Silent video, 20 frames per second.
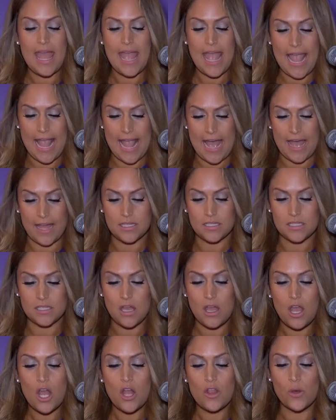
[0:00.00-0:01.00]
And
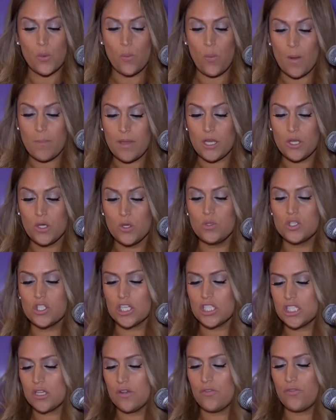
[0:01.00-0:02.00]
the woman who
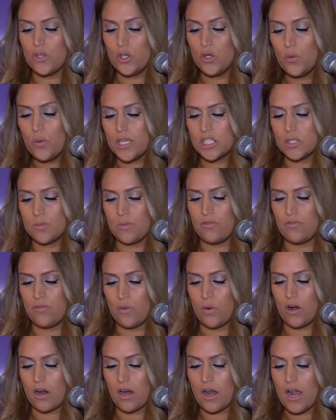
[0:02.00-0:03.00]
just a few weeks
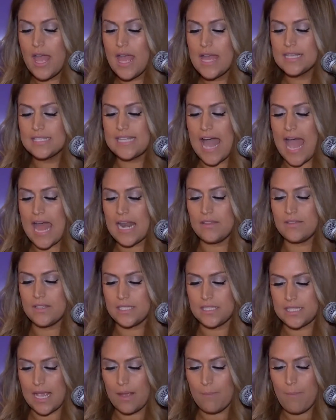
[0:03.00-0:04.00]
before sat in the
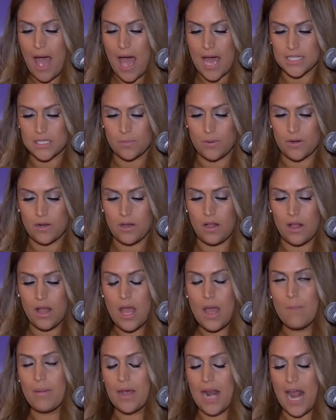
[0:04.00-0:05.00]
same hospital
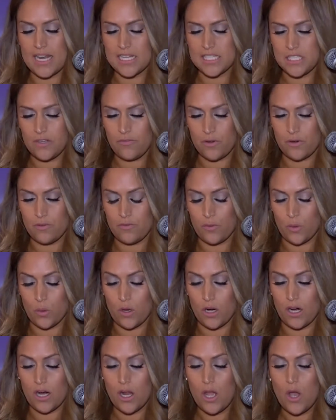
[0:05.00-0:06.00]
but on a different
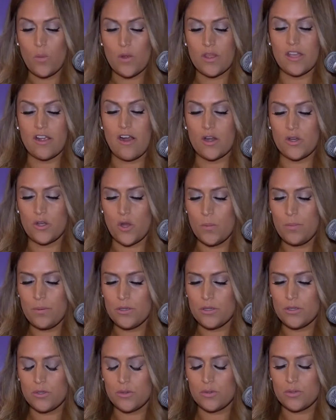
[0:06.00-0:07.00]
floor where there are no
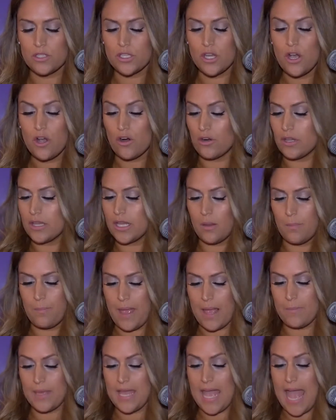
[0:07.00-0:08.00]
balloons or little
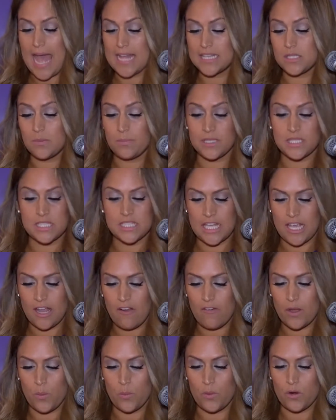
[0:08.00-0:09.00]
baby hats but
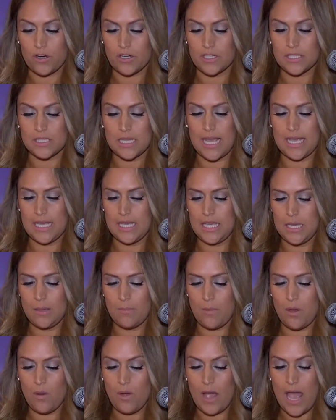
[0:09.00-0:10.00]
scary words like
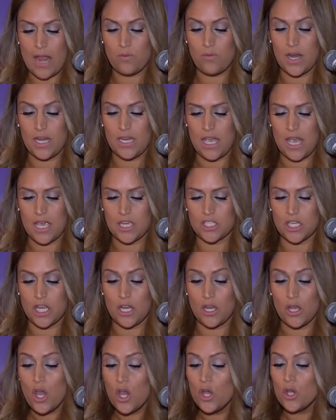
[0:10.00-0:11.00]
chemo and
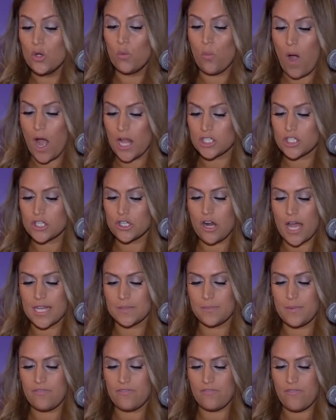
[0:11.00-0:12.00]
radiation, who watched her
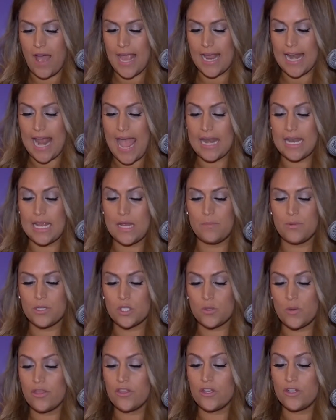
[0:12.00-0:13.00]
husband fight and in
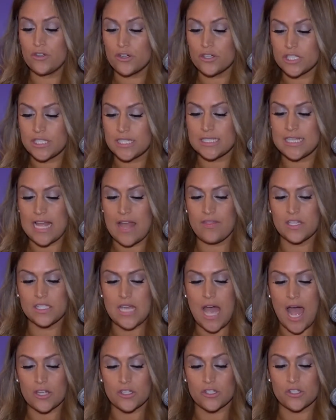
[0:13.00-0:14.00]
between the nurses and the
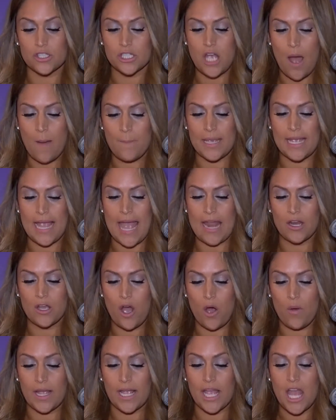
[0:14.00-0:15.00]
doctors coming and
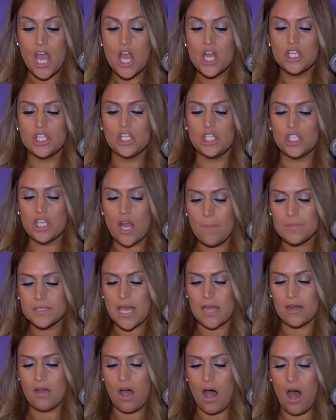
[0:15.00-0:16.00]
going. She jumped
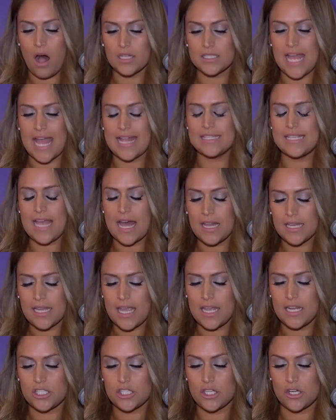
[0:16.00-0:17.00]
on calls and
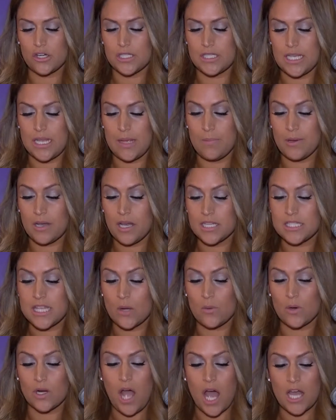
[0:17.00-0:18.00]
delegated to her team because there
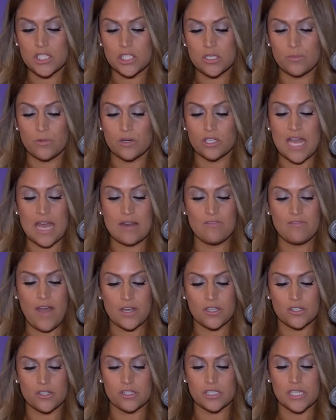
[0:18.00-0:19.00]
were customers and
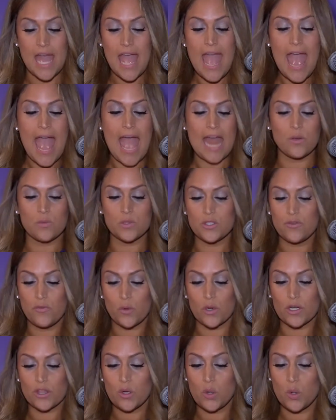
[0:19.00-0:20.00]
vendors and it was
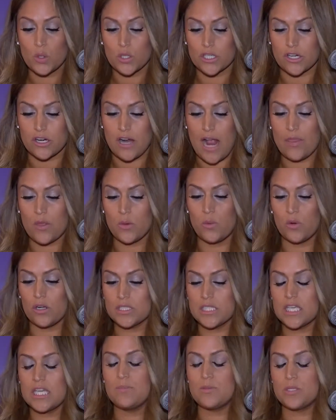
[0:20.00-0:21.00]
fourth quarter and the
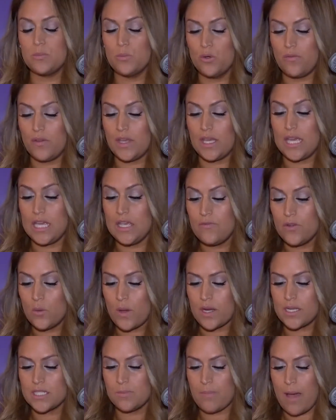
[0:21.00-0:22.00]
world keeps moving even
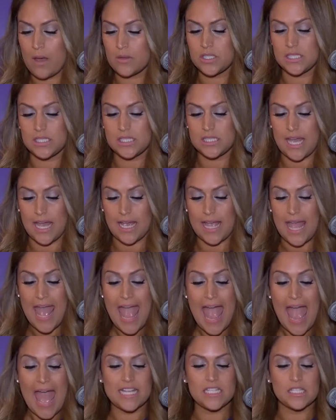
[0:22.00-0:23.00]
when a spouse is sick
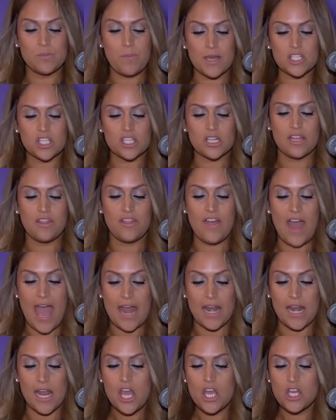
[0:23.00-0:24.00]
and especially
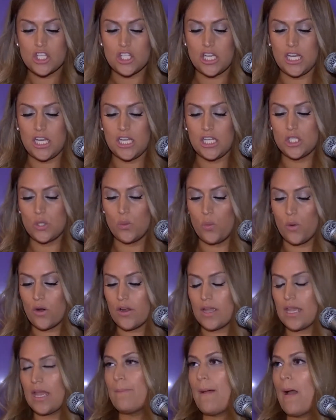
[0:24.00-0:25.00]
then she needed to
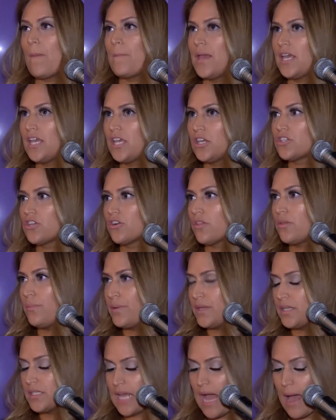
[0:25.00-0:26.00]
worry about making sure the
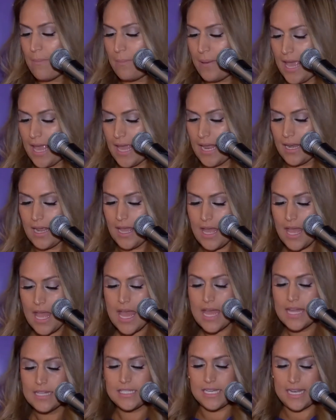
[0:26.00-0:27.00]
bills got paid.
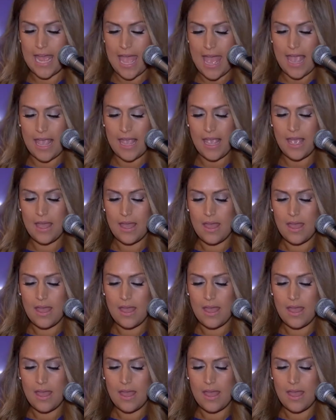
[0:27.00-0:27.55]
Today,